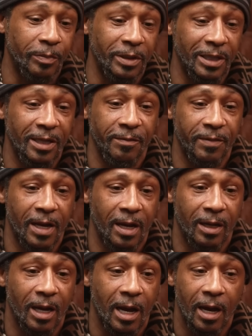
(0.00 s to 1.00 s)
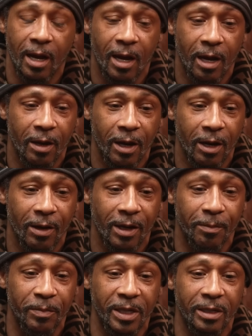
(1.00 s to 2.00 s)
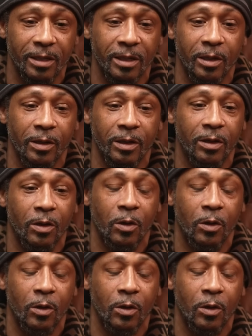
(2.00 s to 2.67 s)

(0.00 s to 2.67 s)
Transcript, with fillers: believed that. I, I, I immediately...